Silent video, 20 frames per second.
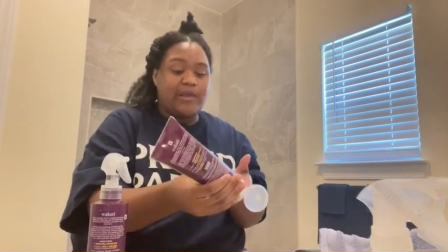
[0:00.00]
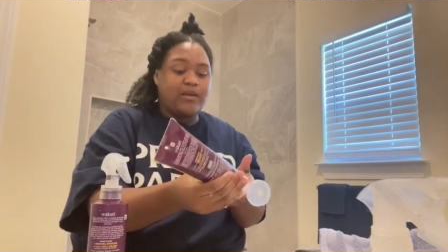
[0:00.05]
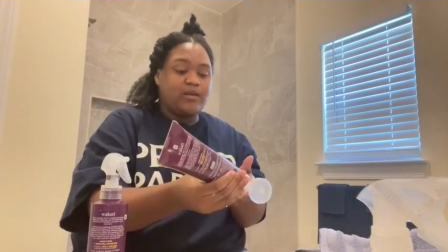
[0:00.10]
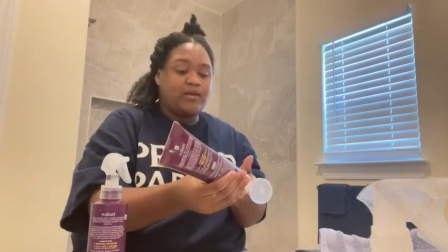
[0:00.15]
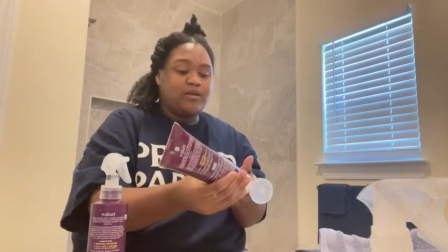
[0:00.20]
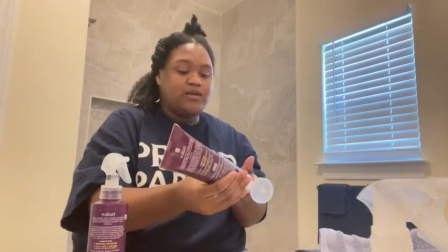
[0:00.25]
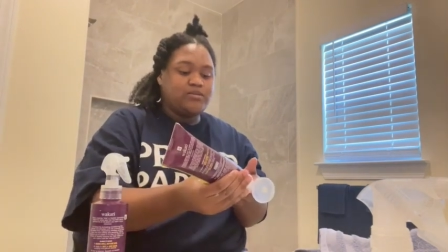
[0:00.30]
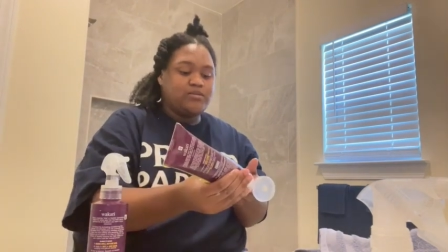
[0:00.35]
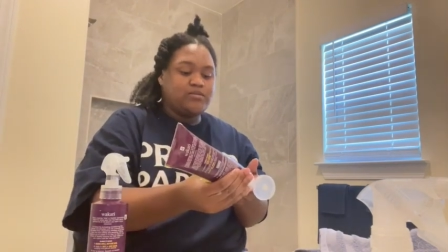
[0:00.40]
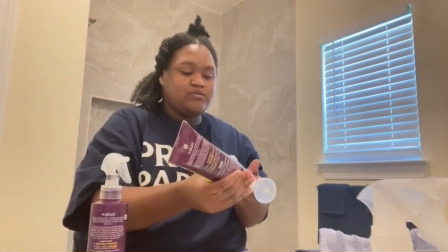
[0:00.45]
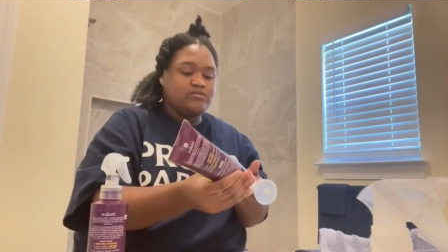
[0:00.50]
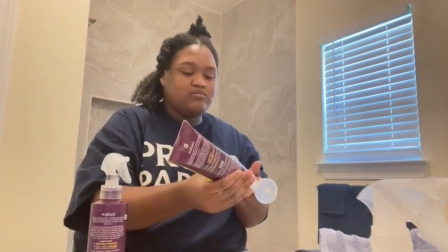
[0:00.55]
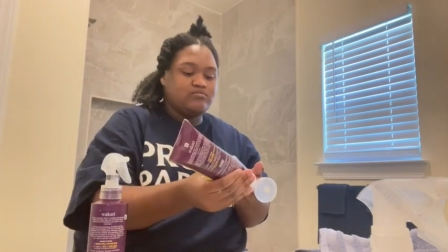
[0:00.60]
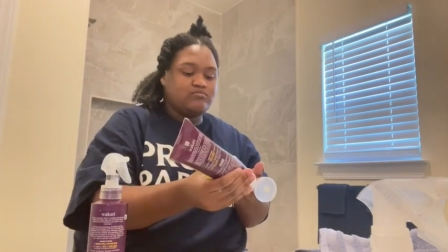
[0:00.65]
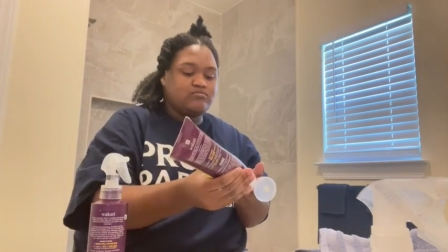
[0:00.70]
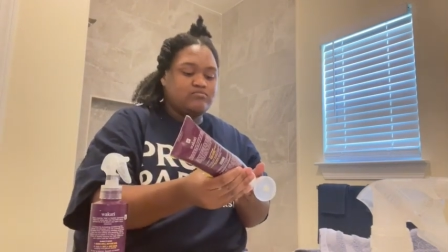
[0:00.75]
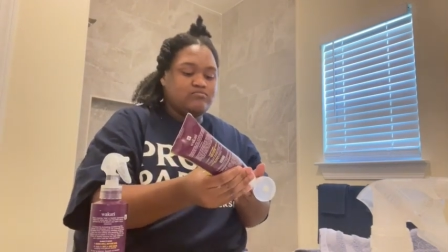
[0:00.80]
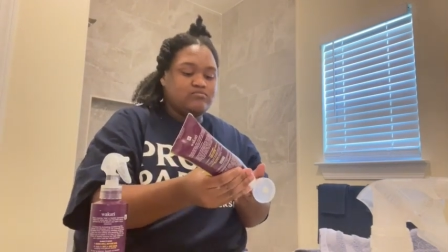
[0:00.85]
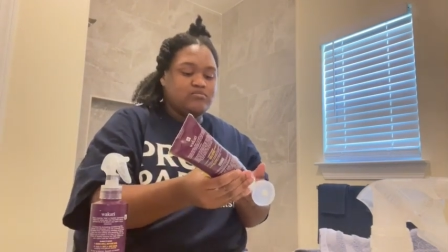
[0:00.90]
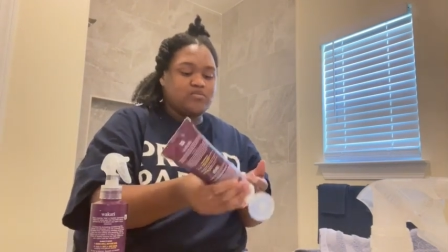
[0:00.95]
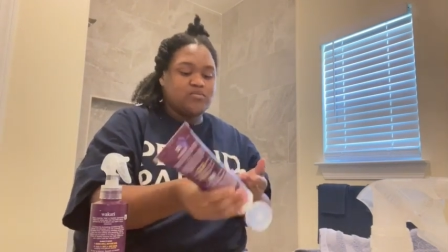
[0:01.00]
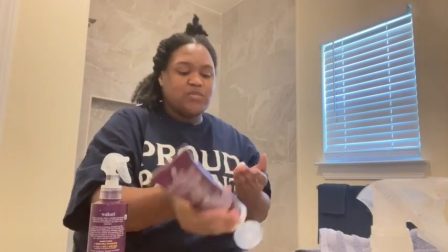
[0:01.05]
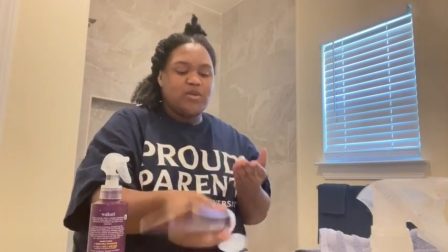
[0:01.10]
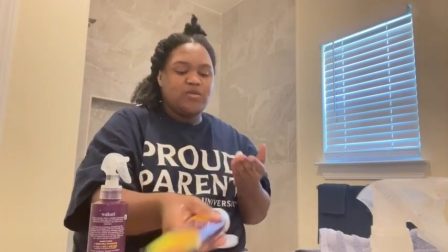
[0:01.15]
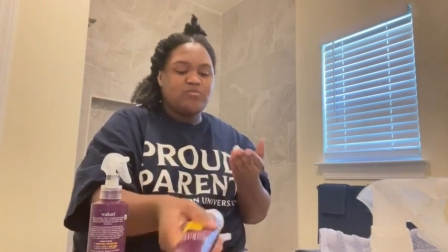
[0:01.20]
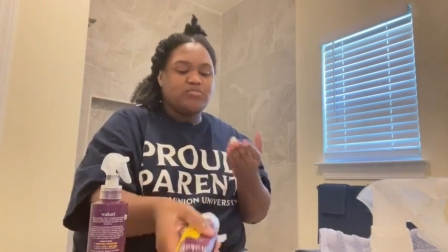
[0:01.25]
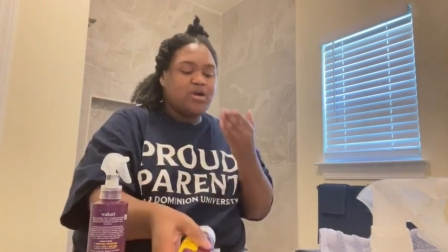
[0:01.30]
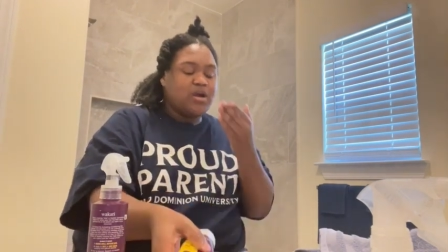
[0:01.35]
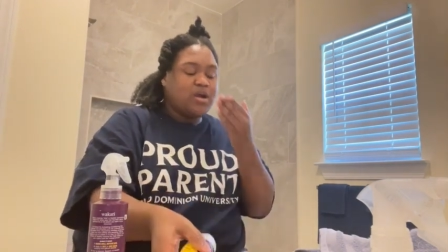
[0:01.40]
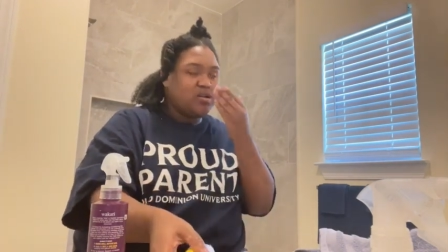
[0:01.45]
But you see,
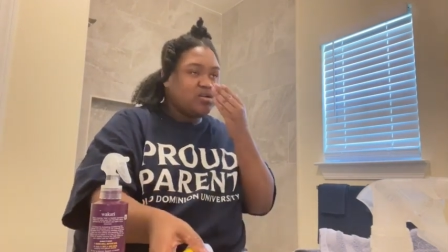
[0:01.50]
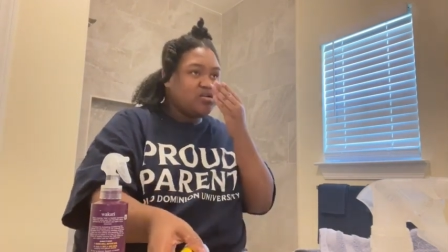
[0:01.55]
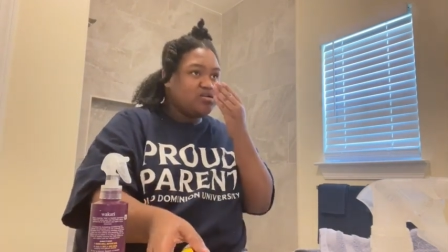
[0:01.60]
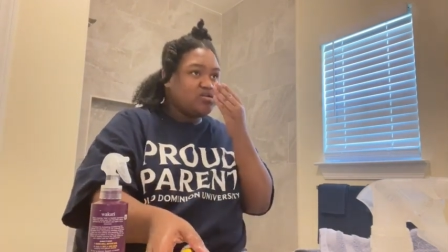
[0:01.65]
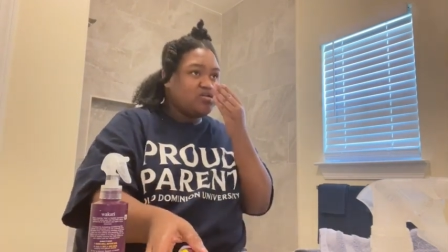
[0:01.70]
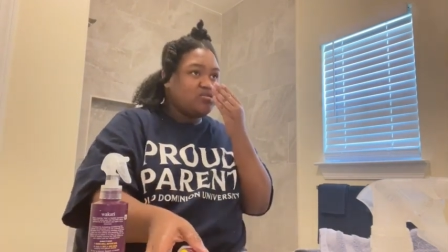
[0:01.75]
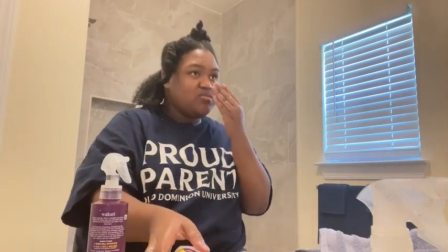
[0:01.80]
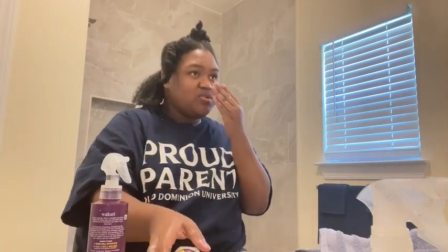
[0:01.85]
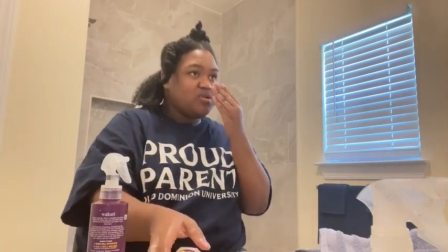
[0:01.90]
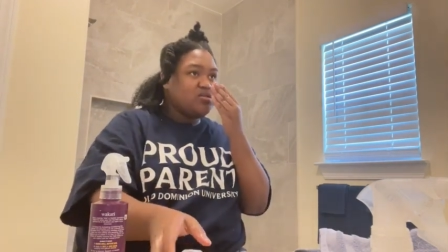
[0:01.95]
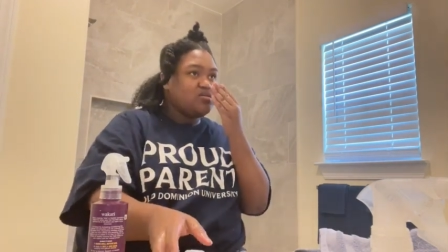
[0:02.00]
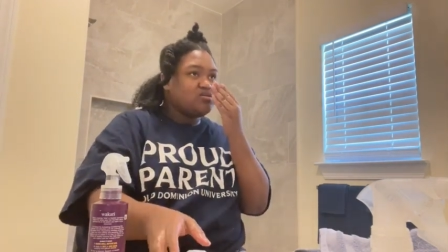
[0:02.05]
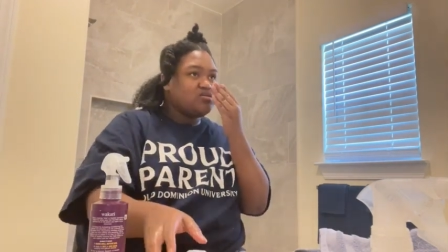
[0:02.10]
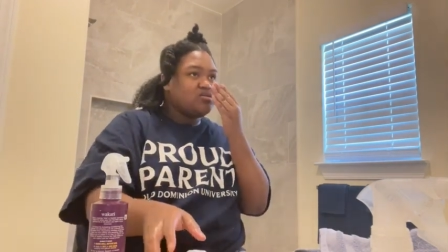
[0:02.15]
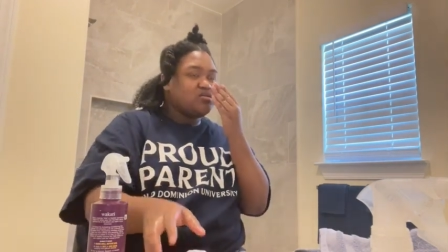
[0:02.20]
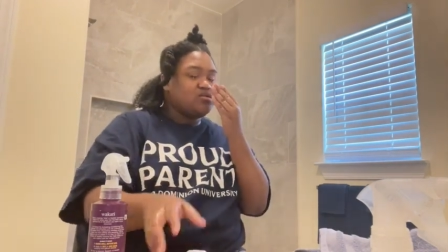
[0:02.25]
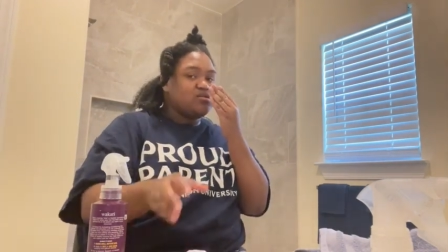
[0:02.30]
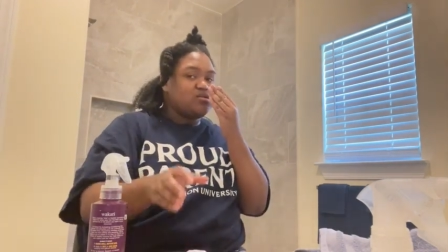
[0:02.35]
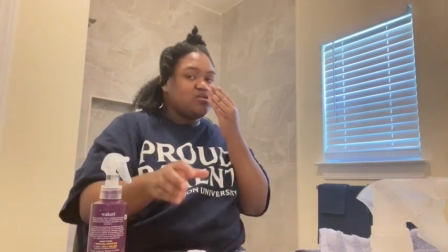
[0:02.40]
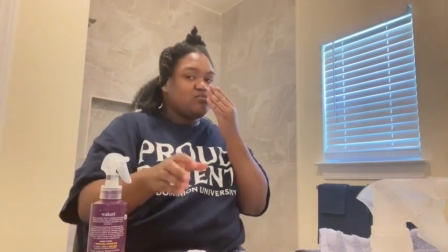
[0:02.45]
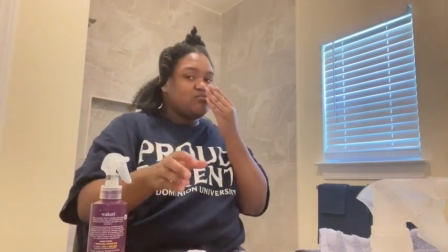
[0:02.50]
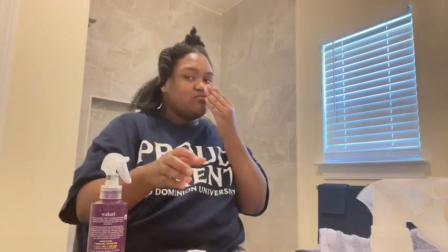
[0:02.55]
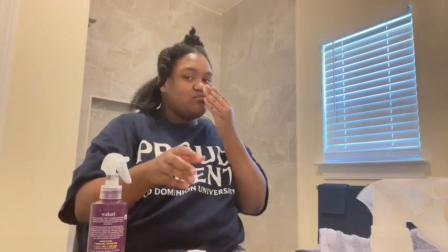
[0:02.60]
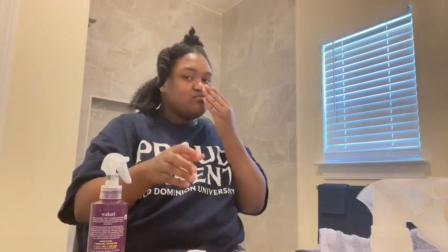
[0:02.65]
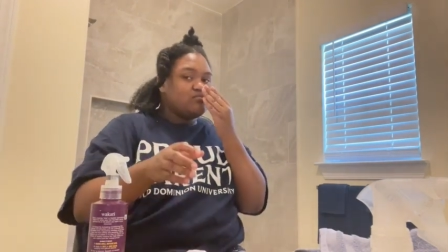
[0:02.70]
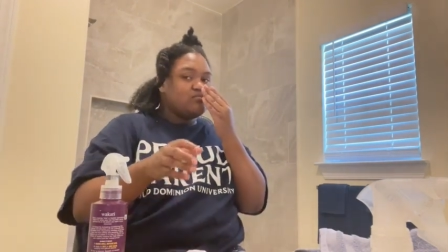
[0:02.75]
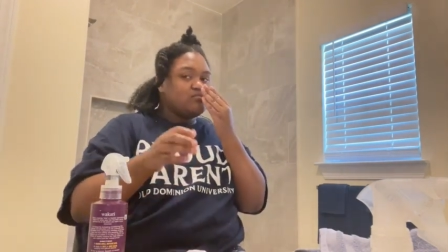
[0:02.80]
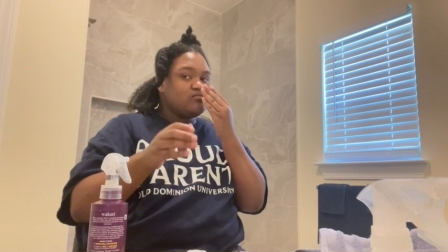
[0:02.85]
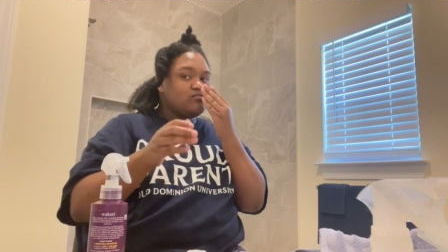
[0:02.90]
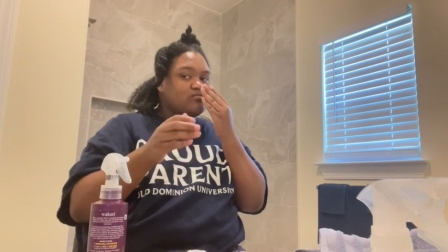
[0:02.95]
I'm going with
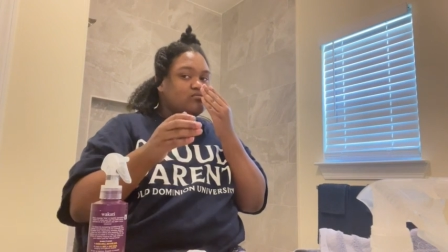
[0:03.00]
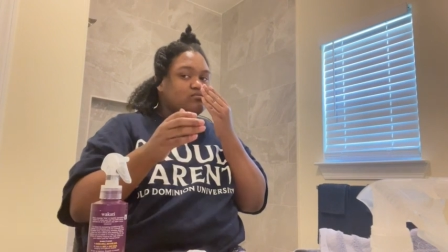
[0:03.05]
another